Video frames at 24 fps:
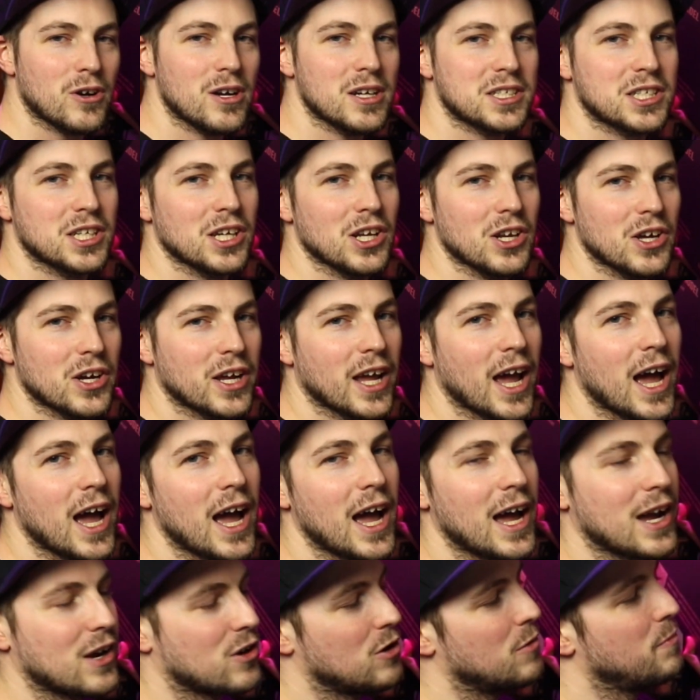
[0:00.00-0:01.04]
us to look at
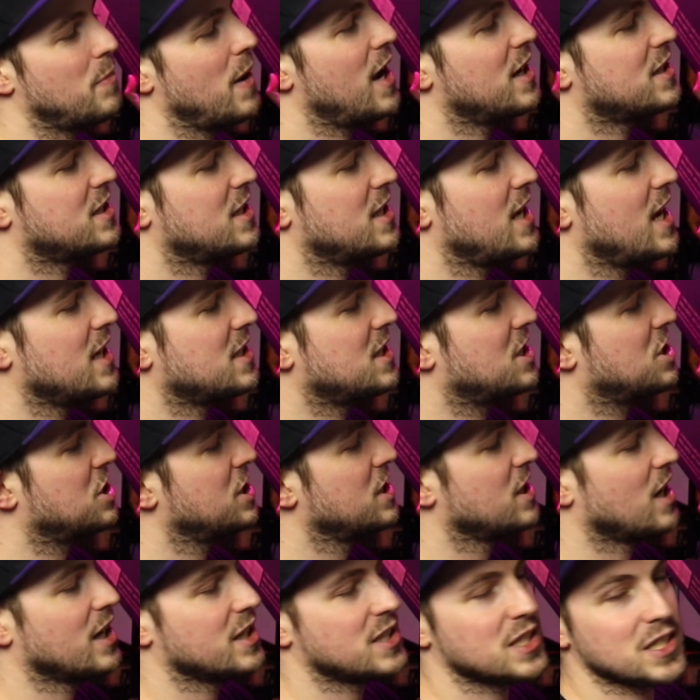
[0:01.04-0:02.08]
and compare to the SSG
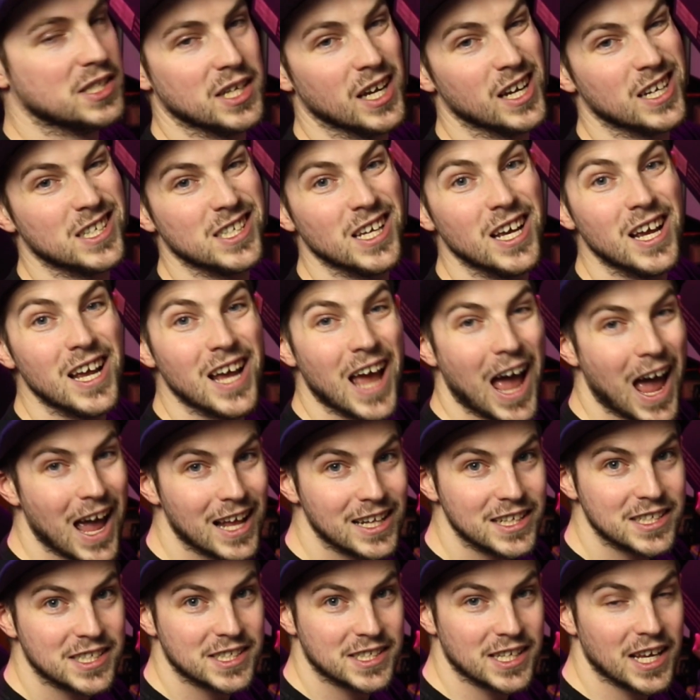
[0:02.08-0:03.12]
96
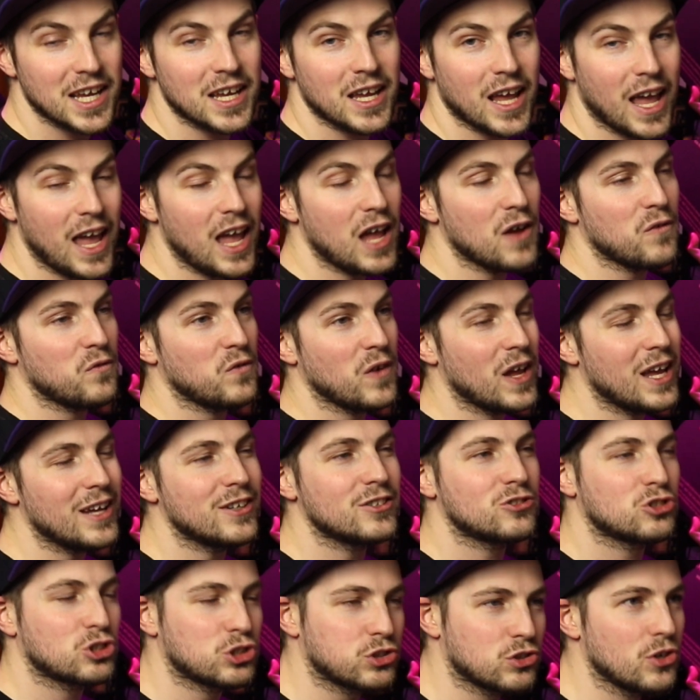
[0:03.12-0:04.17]
and see if
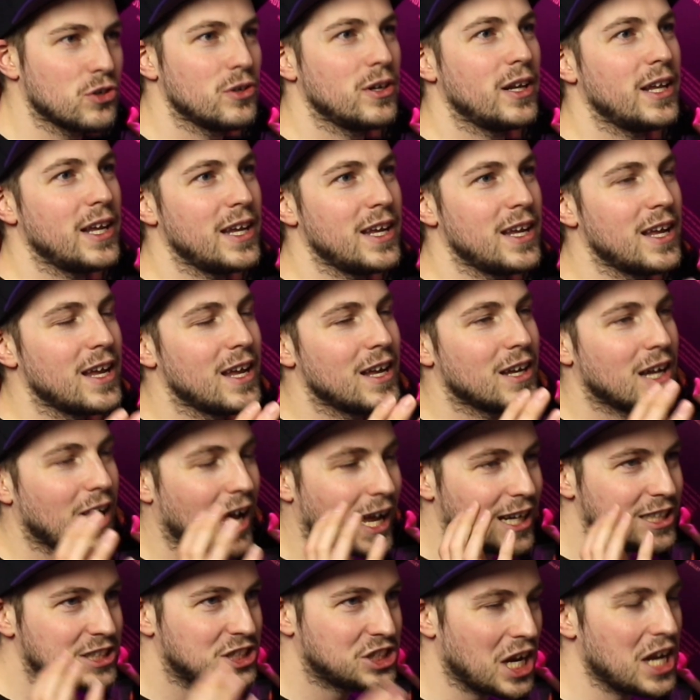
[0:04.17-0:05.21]
it truly
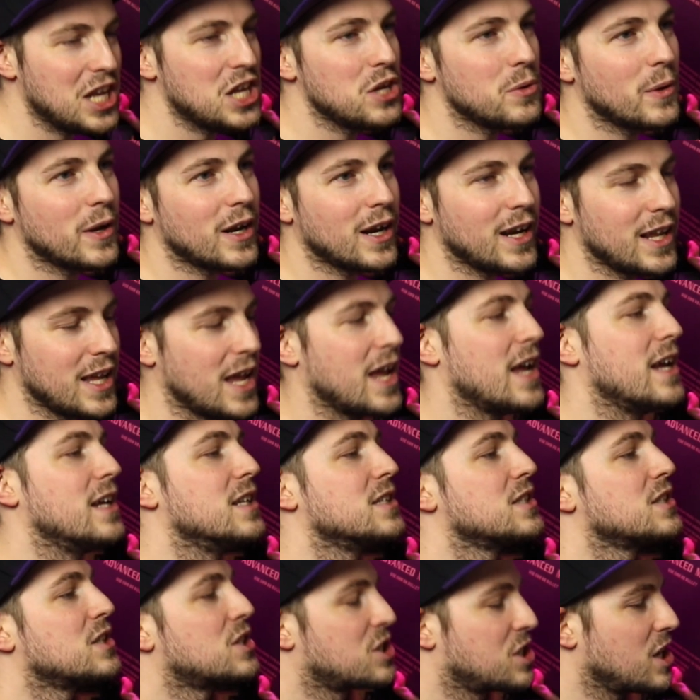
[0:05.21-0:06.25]
and genuinely
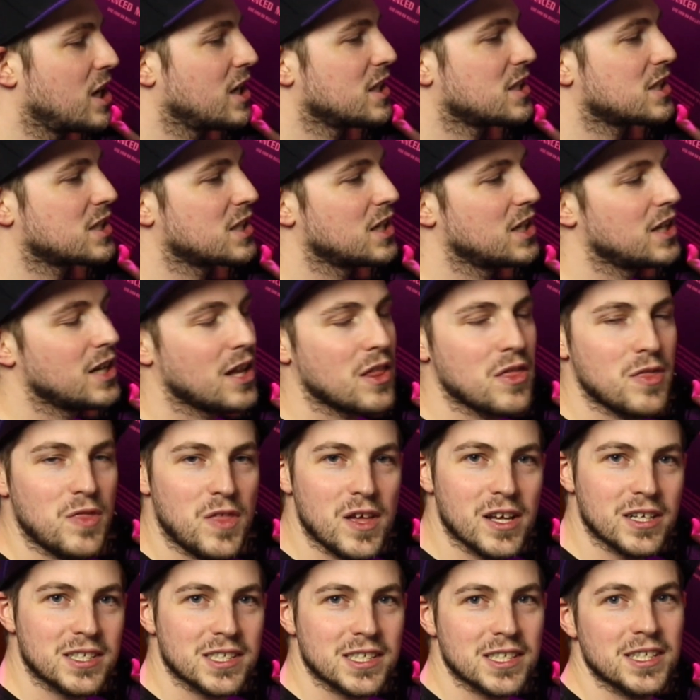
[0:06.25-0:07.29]
is just
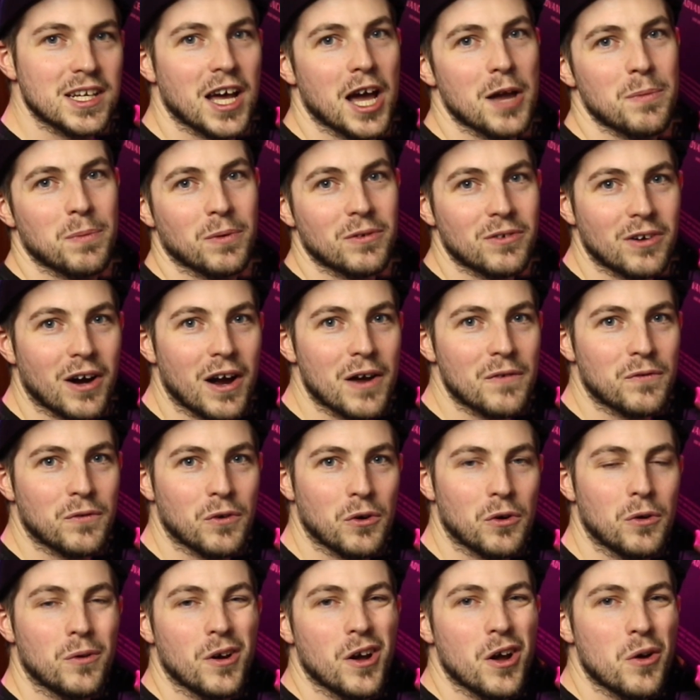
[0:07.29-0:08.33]
this sniper rifle